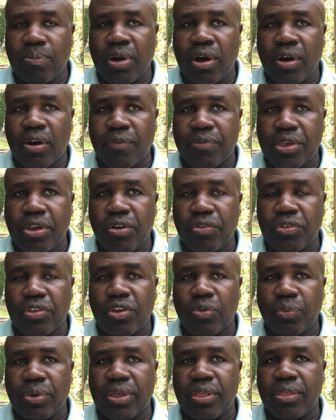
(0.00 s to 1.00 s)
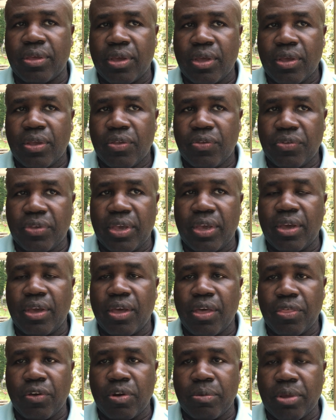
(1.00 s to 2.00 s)
of quercetin with zinc,
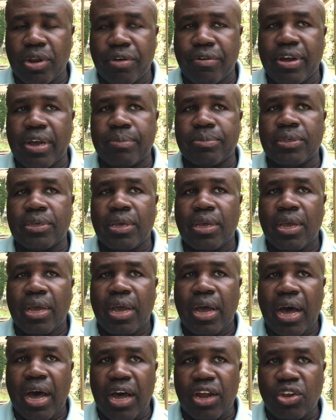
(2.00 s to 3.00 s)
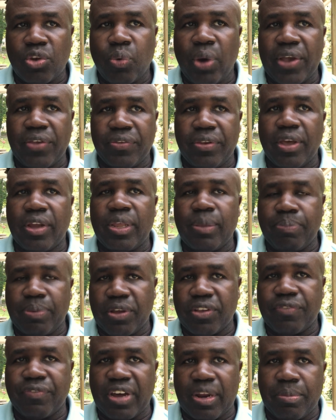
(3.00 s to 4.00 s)
thirty milligrams uh, twice daily,
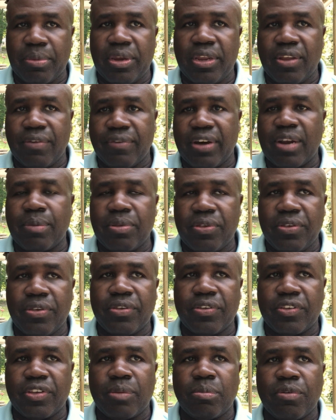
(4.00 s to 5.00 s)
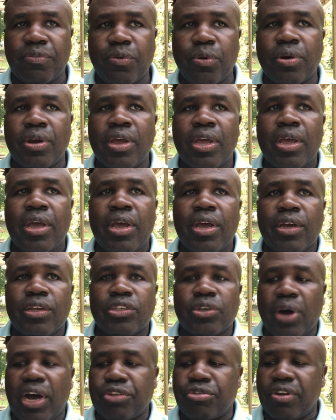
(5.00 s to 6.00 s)
plus vitamin D and vitamin C, as I said before.
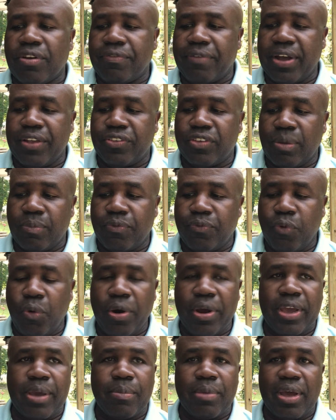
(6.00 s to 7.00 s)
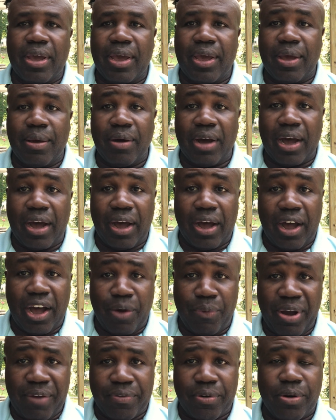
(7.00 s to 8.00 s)
So I was trying to find some for him.
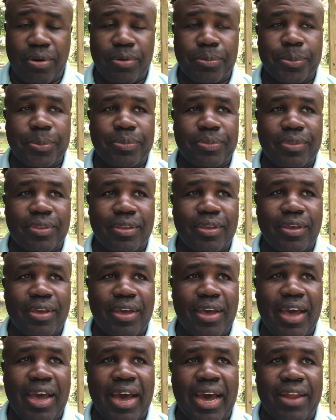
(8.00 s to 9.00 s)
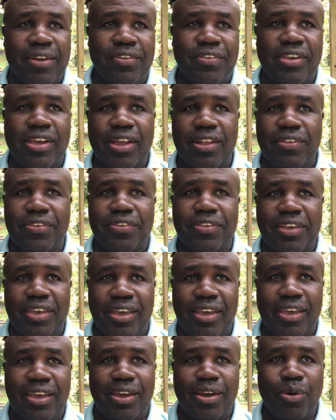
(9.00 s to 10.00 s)
However, at
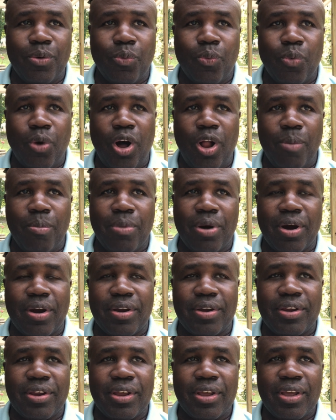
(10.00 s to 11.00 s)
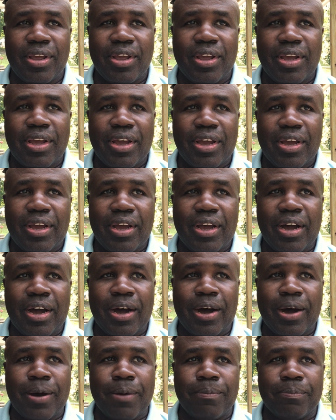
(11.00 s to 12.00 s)
GNC, Walmart,
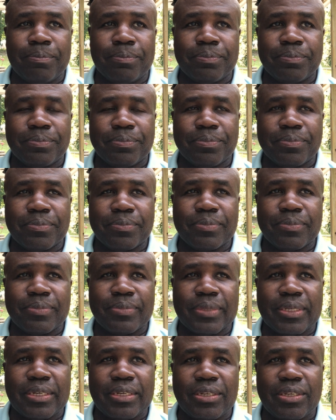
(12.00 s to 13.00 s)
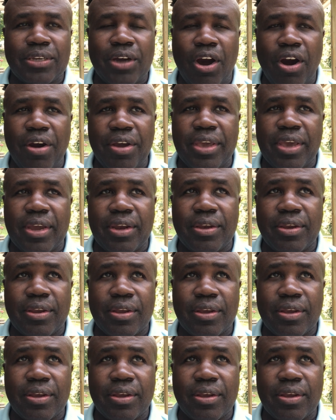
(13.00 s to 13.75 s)
um, Target,